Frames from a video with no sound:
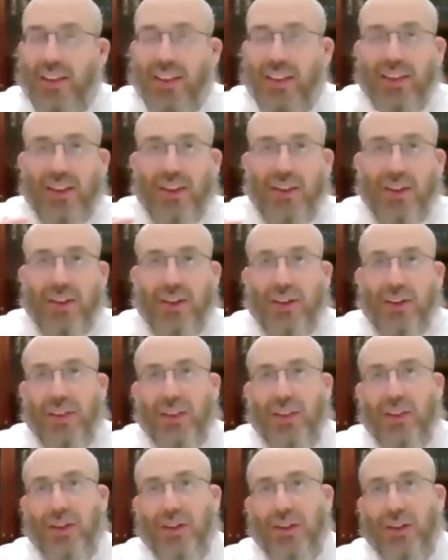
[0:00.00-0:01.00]

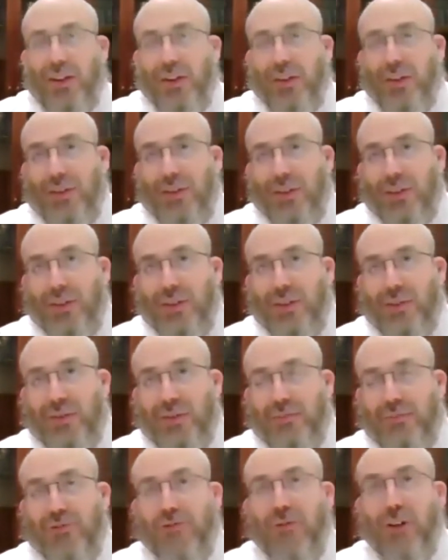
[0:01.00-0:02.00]
the
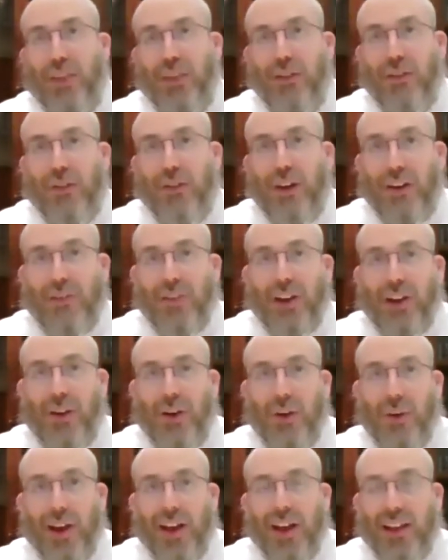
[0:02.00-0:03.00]
brother of the
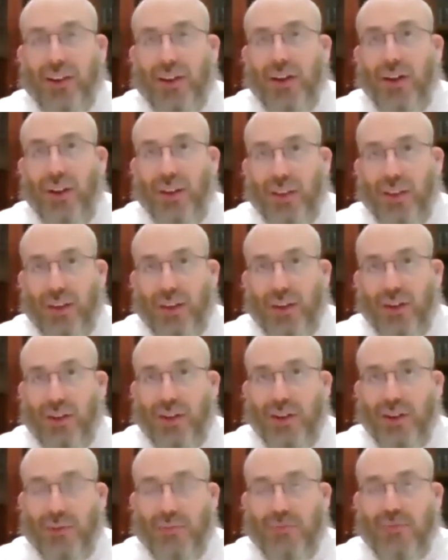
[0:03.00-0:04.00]
Kohen Gadol,
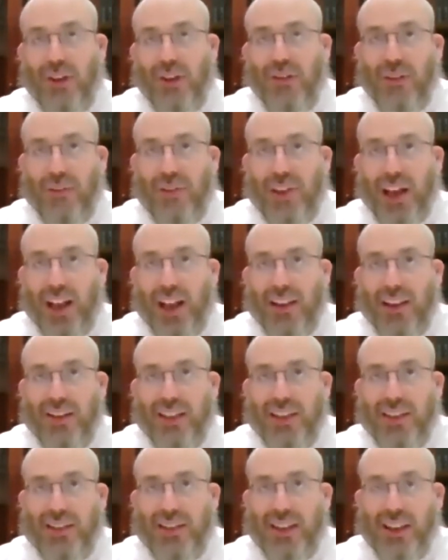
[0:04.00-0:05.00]
the brother of the
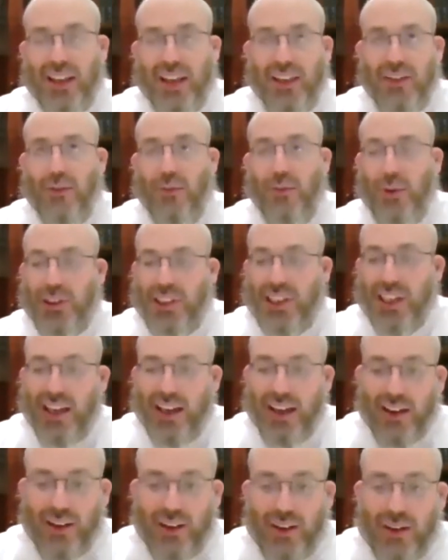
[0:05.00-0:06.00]
Hellenist leader, was
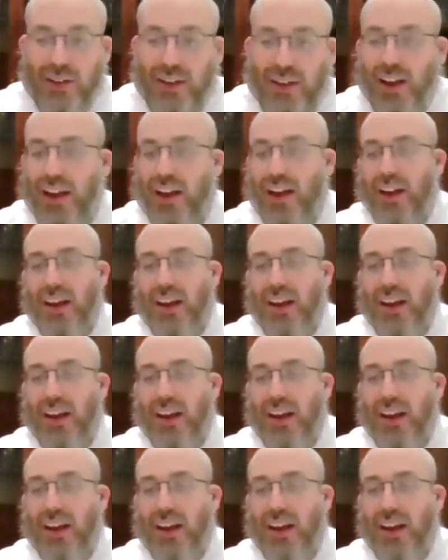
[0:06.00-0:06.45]
killed.